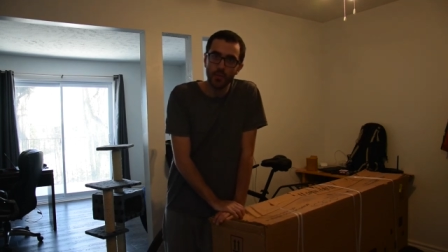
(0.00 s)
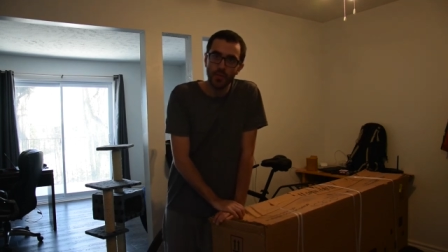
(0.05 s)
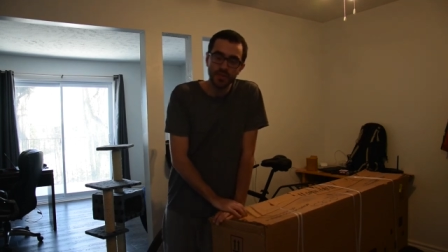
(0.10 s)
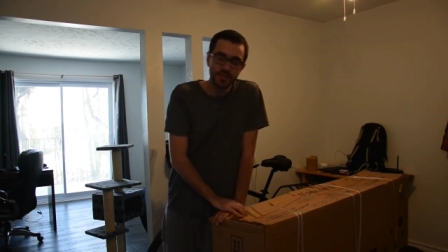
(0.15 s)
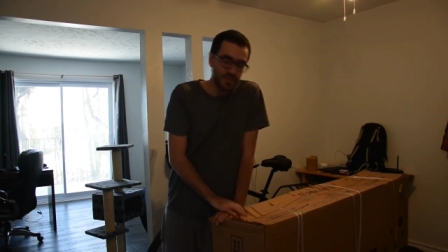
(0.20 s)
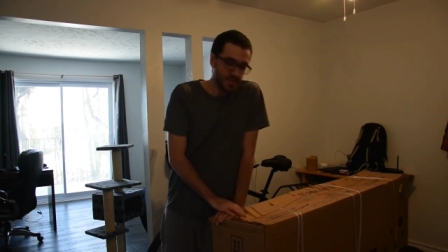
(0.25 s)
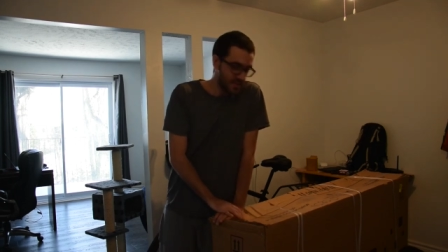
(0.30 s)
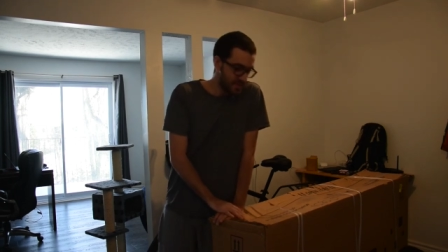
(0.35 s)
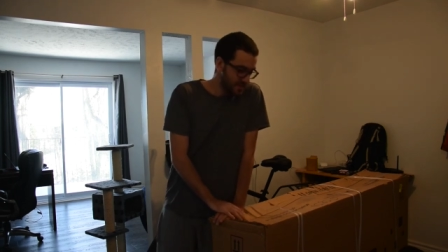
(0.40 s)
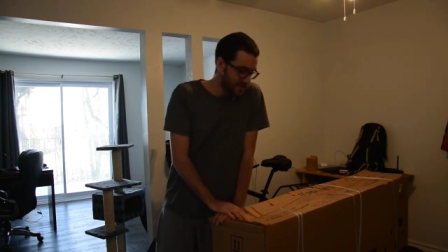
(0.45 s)

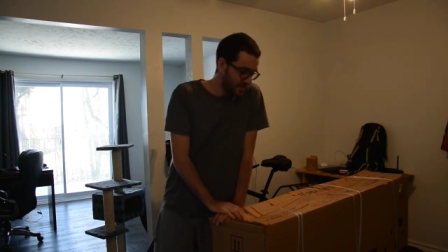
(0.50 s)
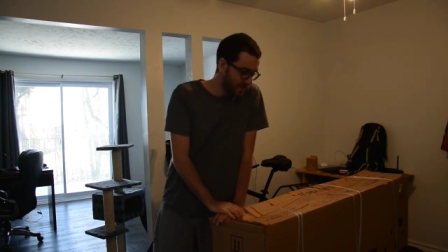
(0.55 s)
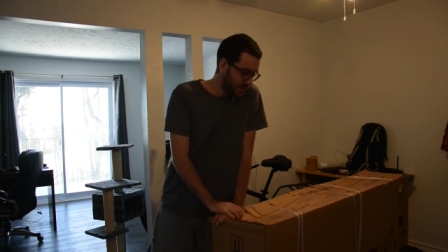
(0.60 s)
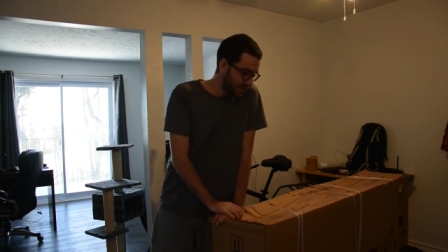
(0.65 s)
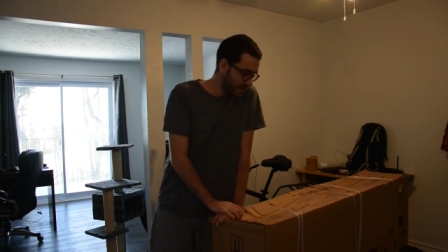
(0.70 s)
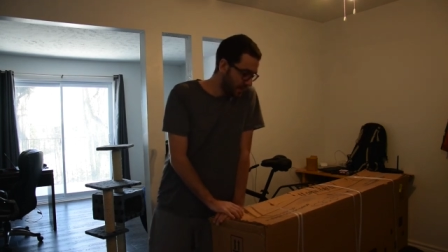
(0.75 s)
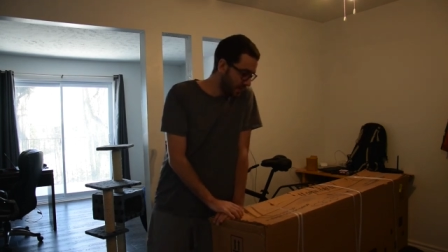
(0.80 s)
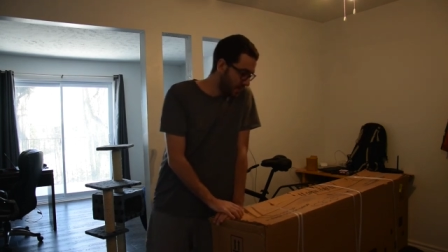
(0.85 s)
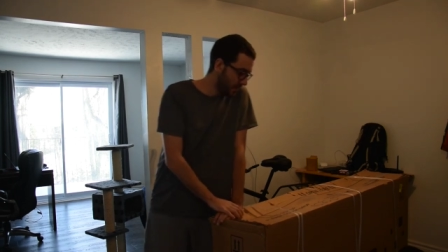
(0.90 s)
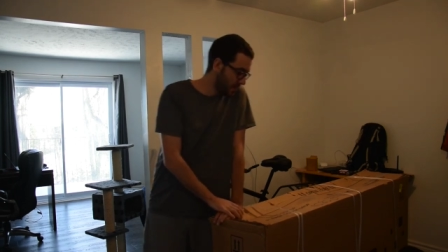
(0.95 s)
which is
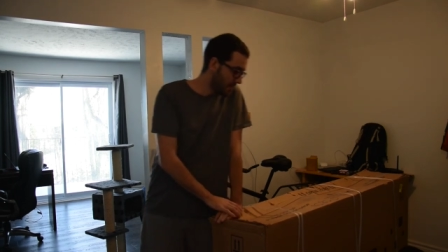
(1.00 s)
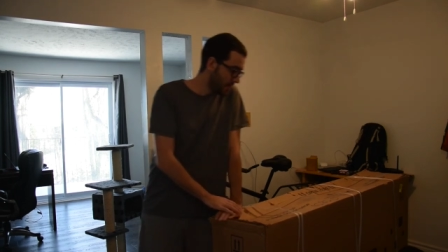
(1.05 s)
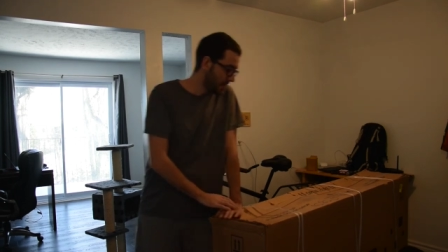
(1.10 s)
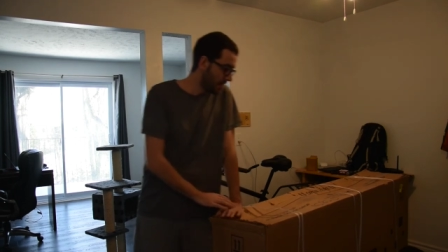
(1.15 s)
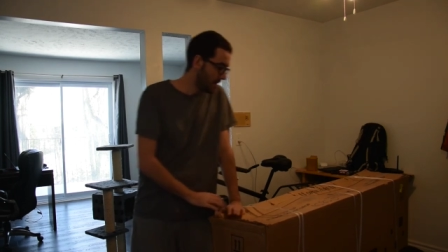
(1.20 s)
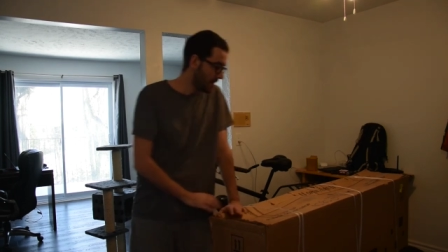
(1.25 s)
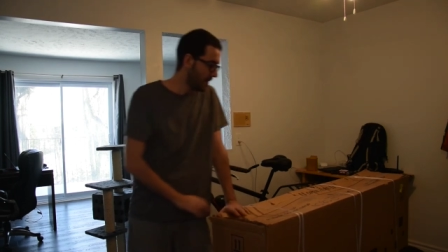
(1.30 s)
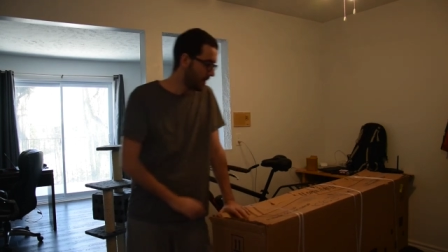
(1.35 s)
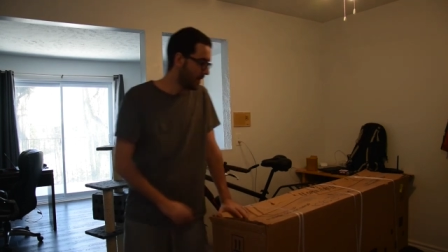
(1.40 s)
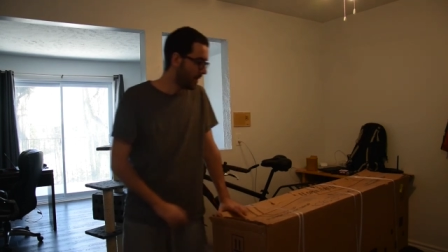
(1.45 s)
the
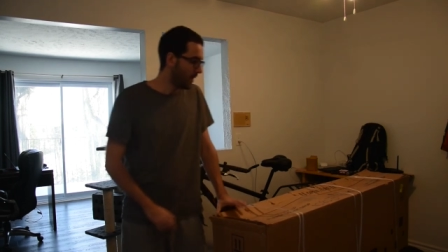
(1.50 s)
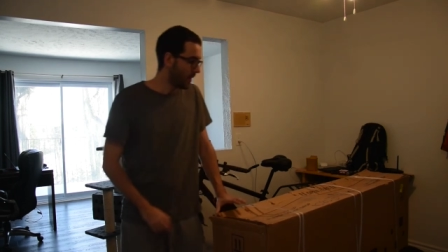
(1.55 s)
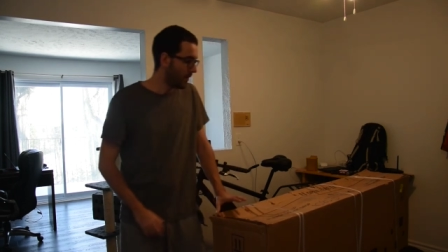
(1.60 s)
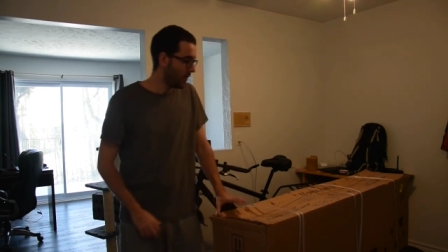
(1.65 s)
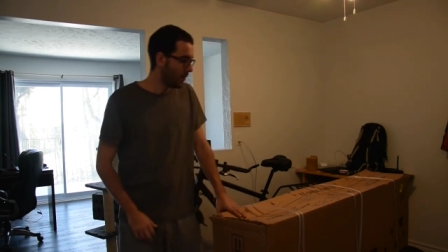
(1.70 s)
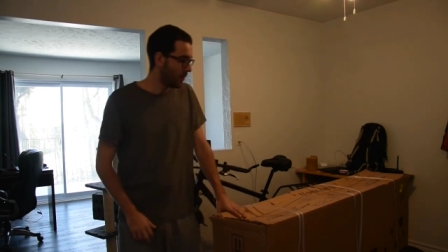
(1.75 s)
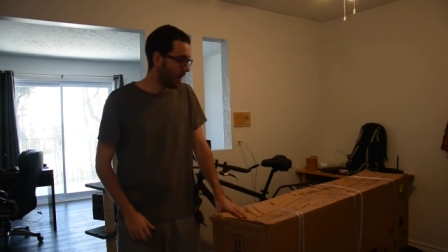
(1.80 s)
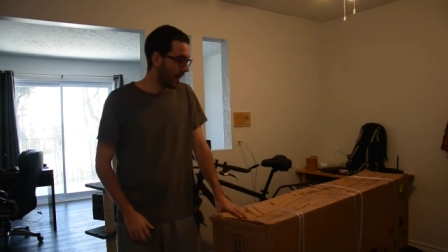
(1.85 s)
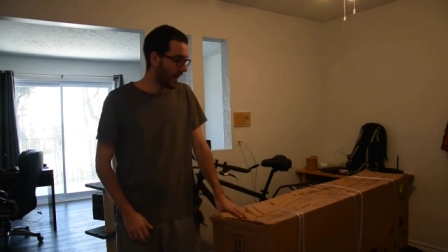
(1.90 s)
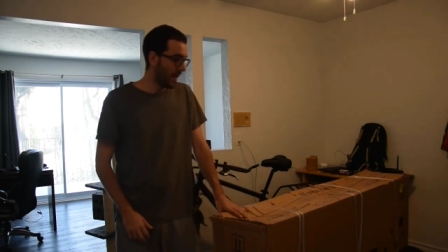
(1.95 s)

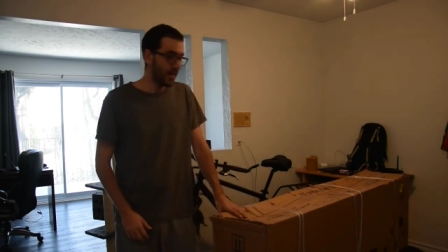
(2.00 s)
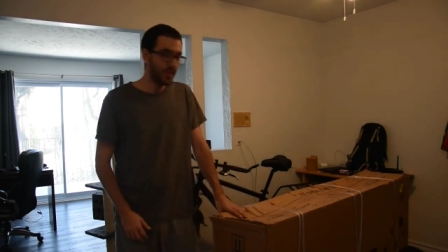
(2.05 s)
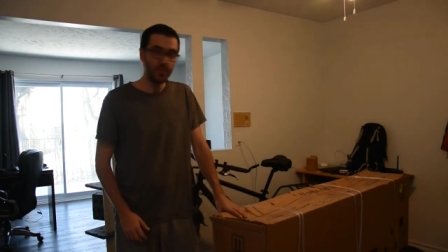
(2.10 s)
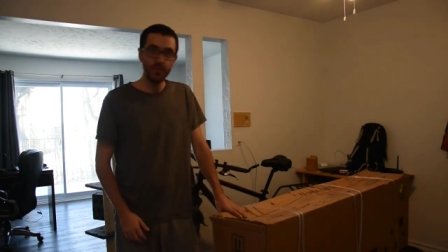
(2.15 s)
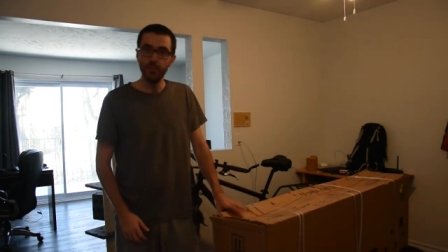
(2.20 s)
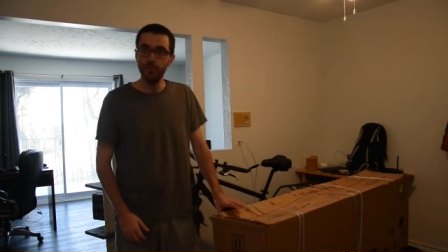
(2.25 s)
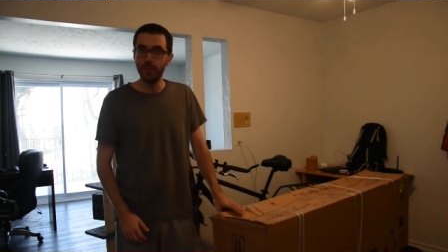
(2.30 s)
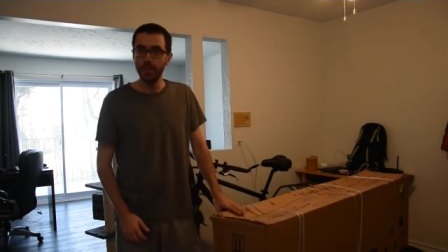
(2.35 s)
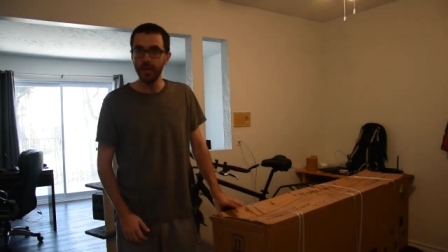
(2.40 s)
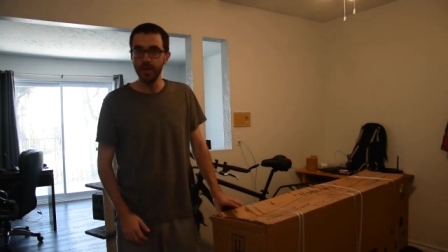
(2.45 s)

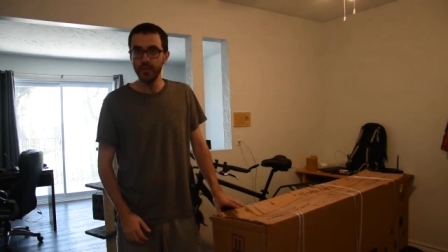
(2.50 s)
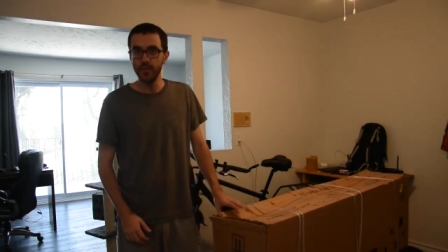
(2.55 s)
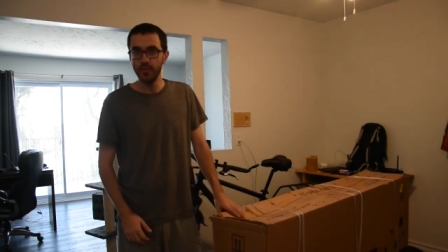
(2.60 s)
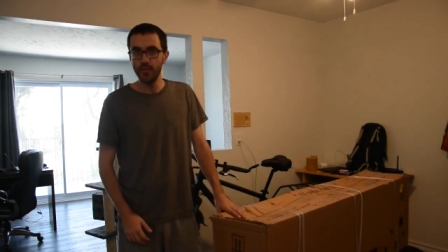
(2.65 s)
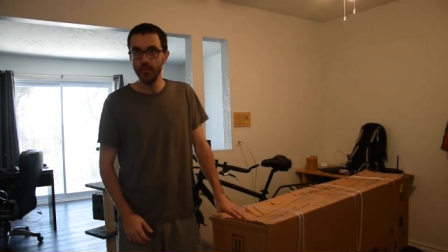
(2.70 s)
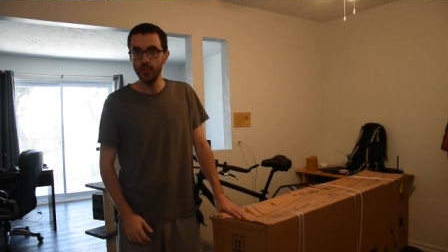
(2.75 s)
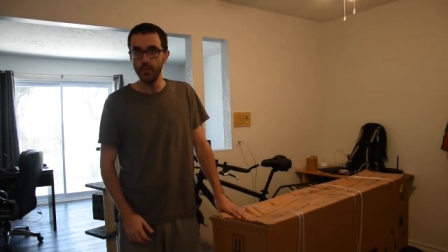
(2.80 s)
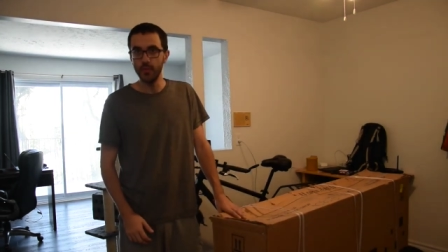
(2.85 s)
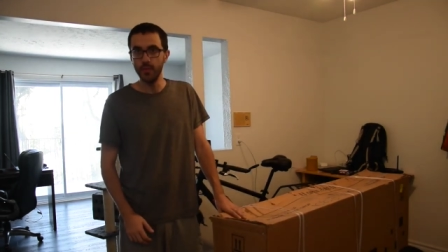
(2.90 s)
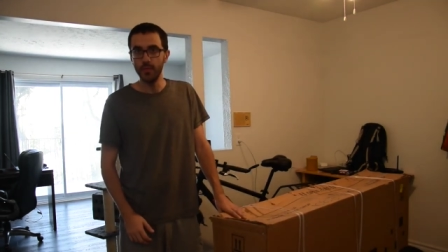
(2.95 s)
Rize Blade
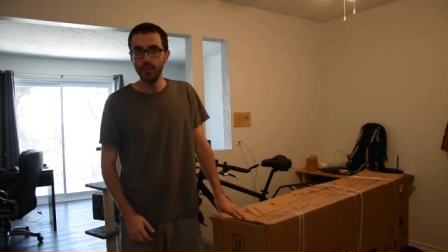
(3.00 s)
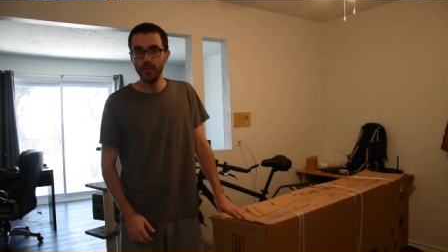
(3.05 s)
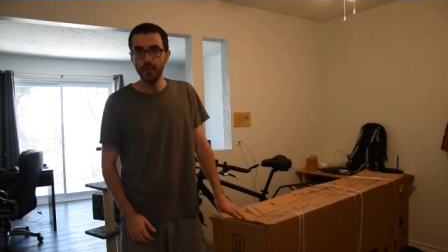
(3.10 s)
2